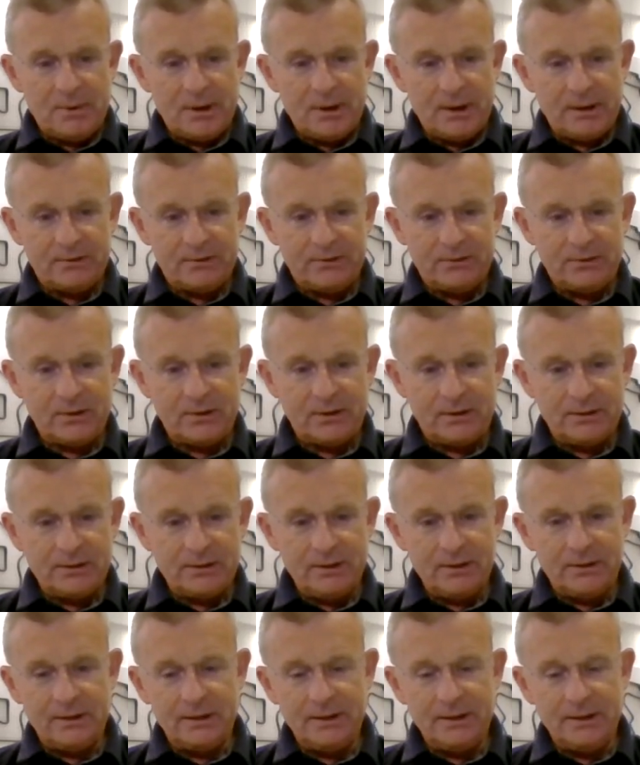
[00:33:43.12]
But
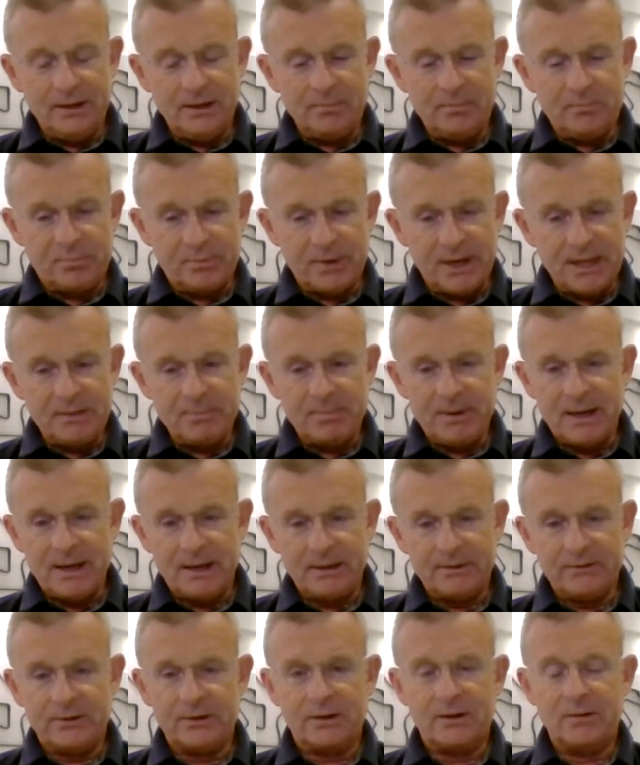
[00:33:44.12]
the brake
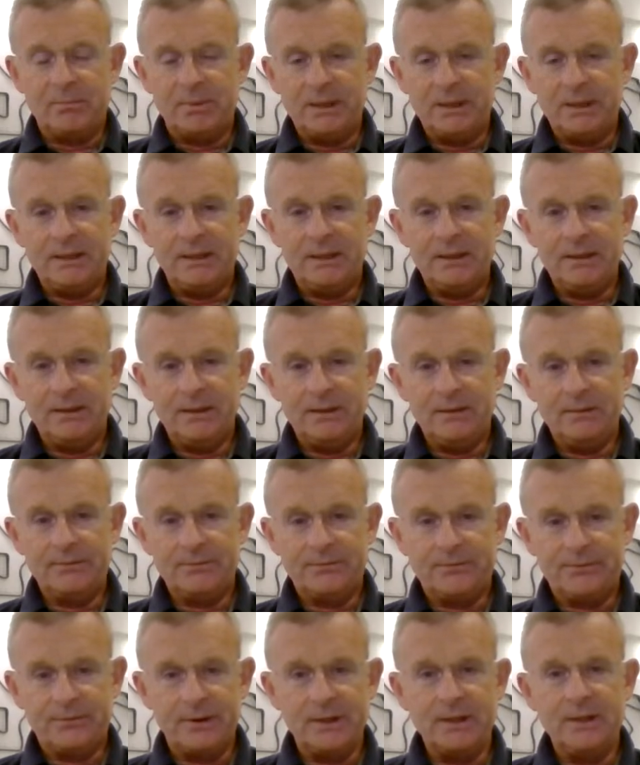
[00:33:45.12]
pads are completely
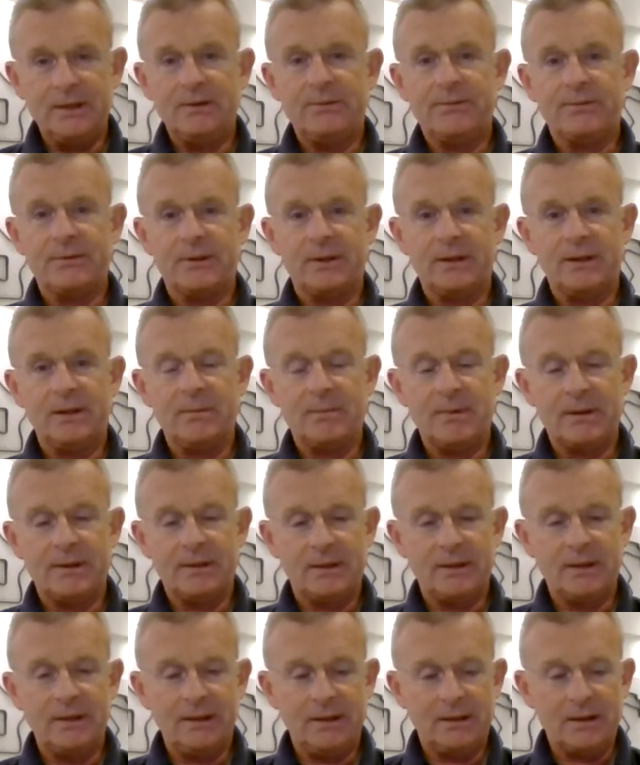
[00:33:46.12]
free for the,
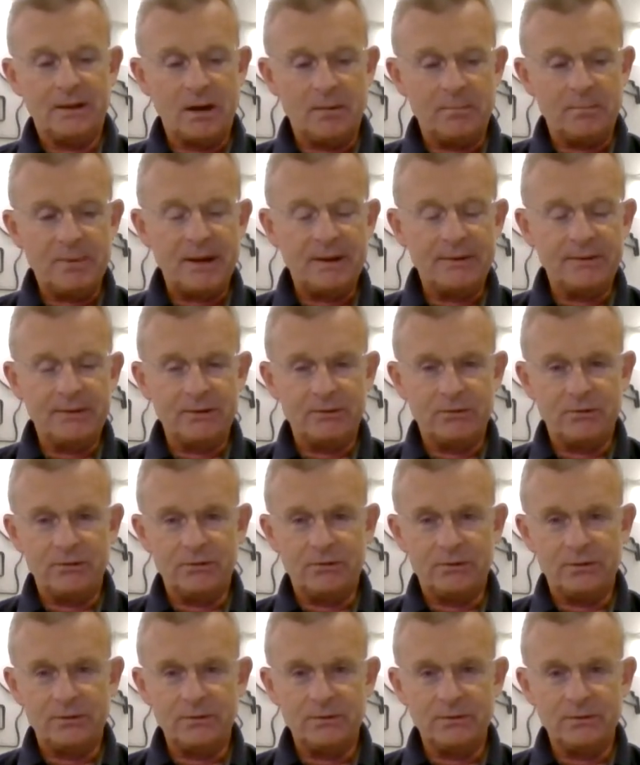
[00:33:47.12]
the compound that
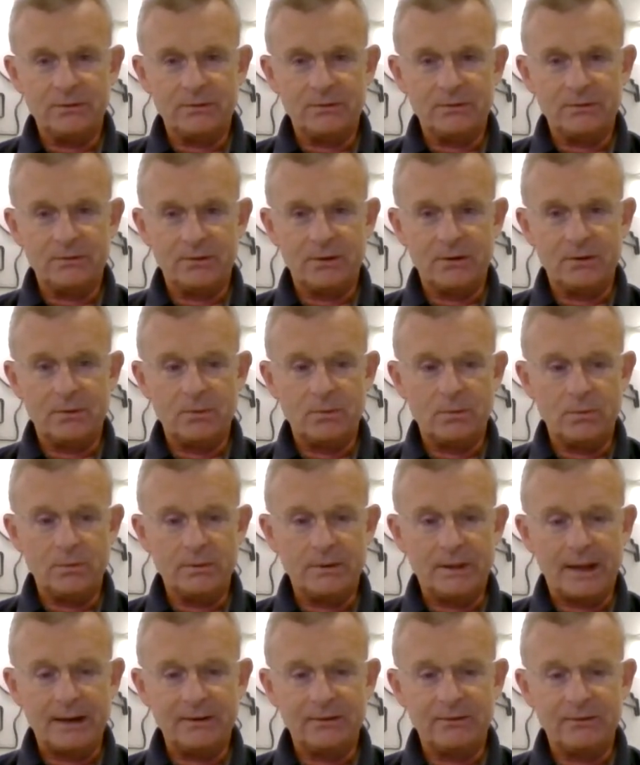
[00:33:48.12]
you choose. So
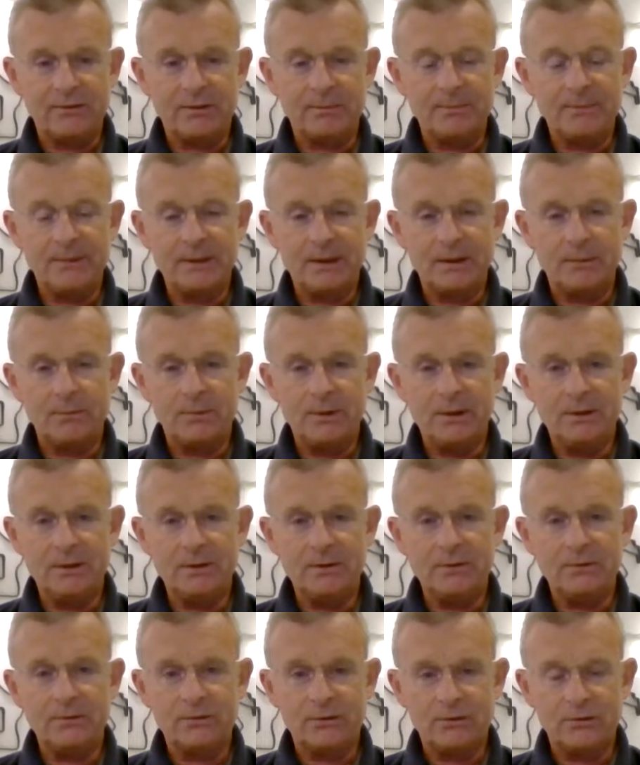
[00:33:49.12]
that is something that we
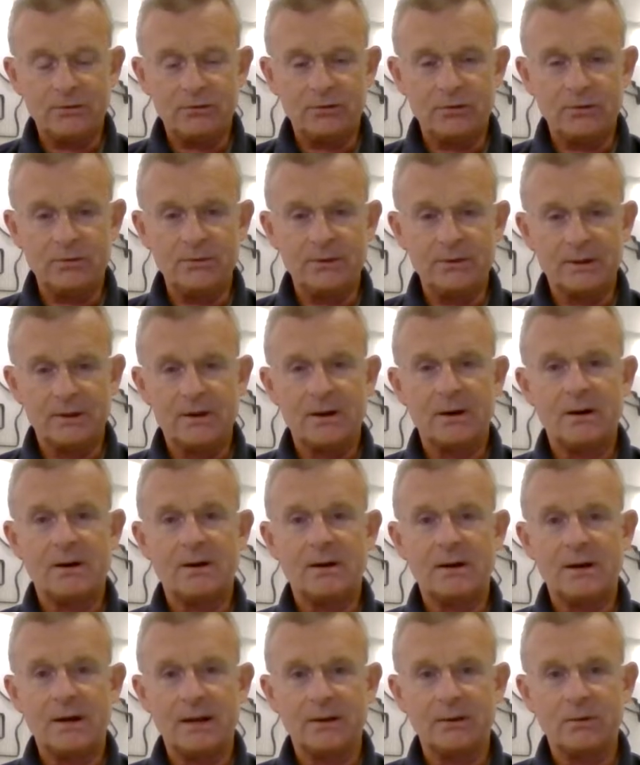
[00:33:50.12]
use to tune the
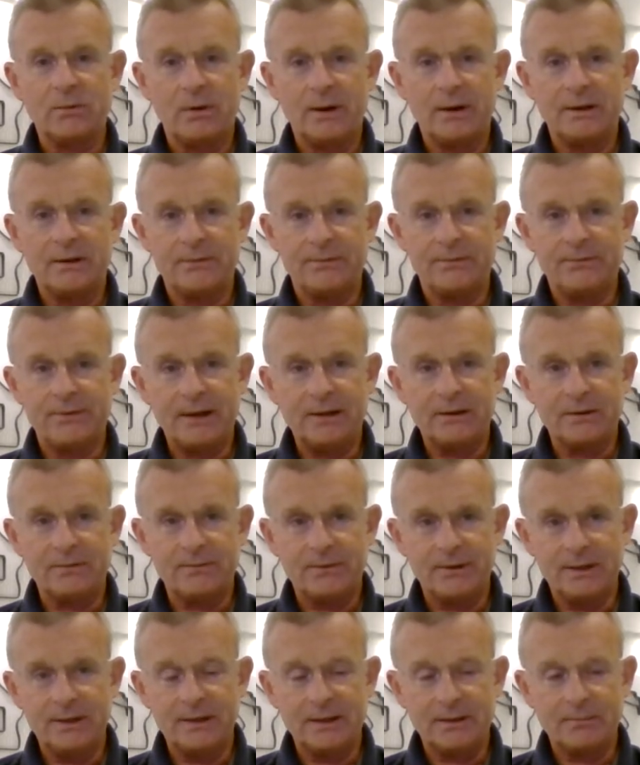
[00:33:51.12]
car and quite effectively.